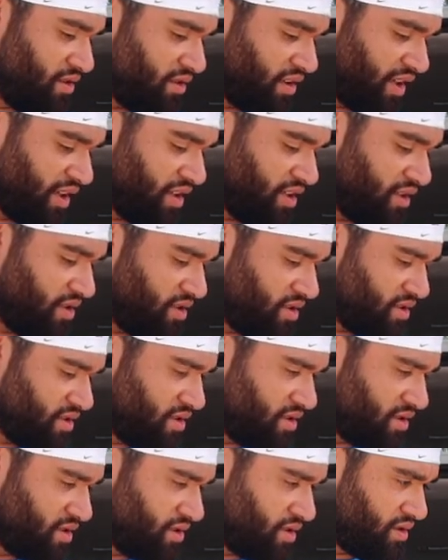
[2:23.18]

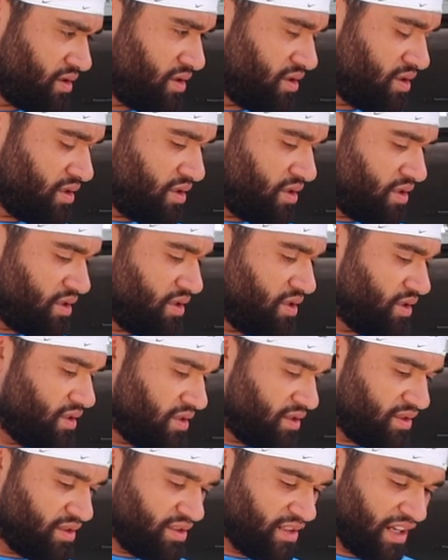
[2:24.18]
Okay.
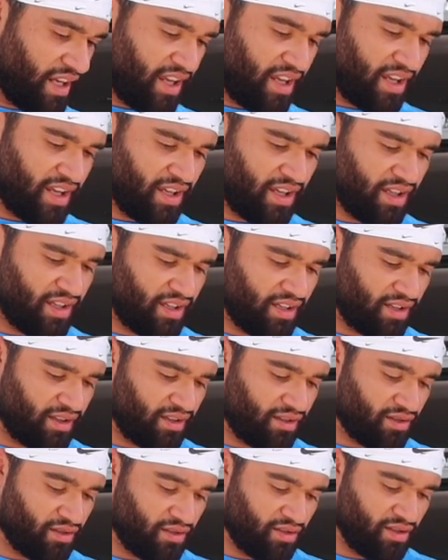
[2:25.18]
Dang.
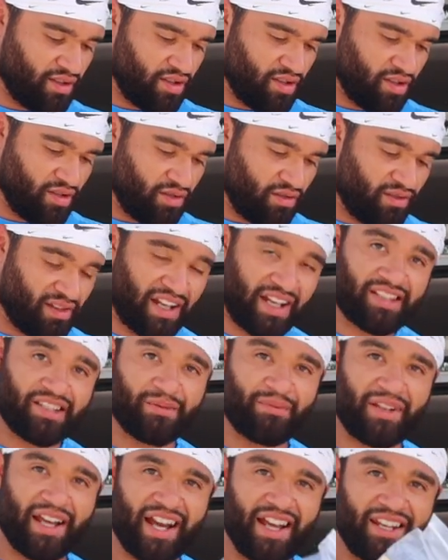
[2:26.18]
We got
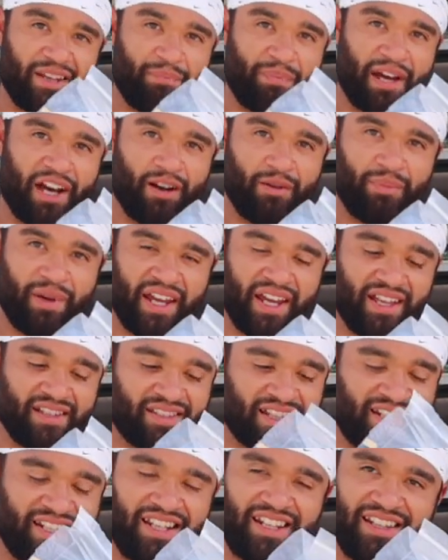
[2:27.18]
some 90 pound
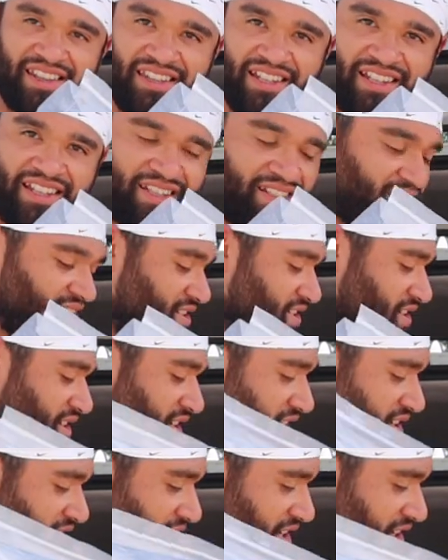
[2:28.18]
bands. I needed these.
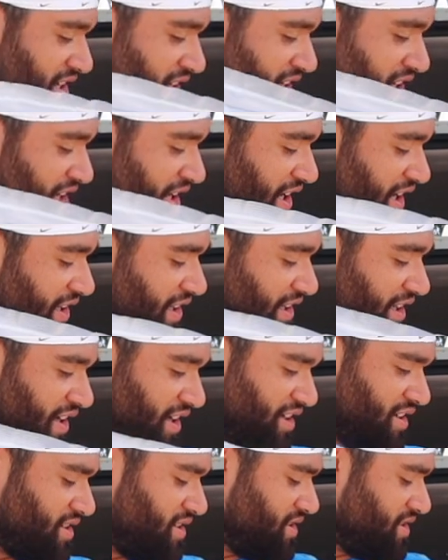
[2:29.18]
Heck
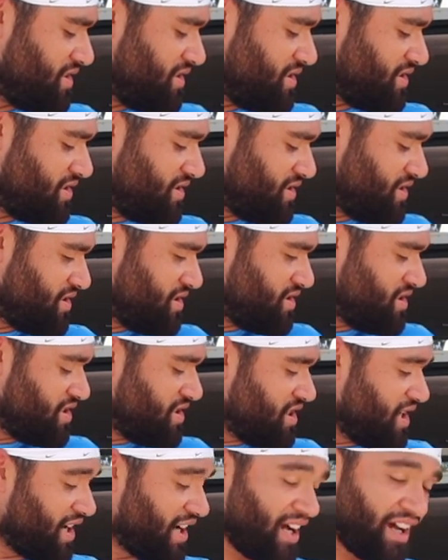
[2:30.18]
yeah.
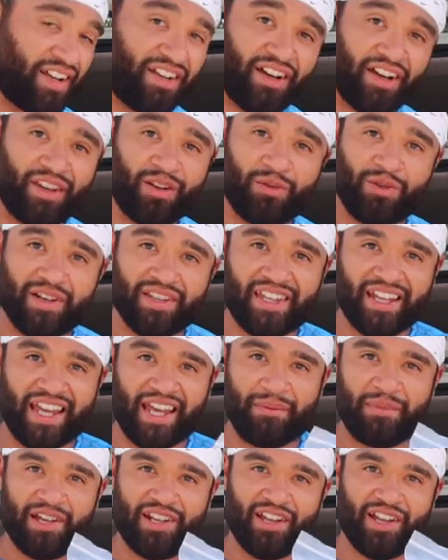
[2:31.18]
got another one. They
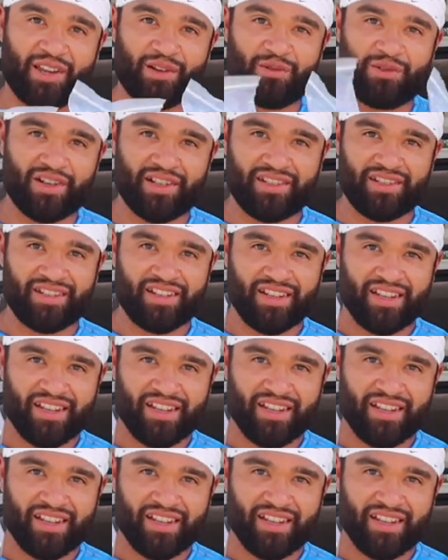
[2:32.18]
gave me another one.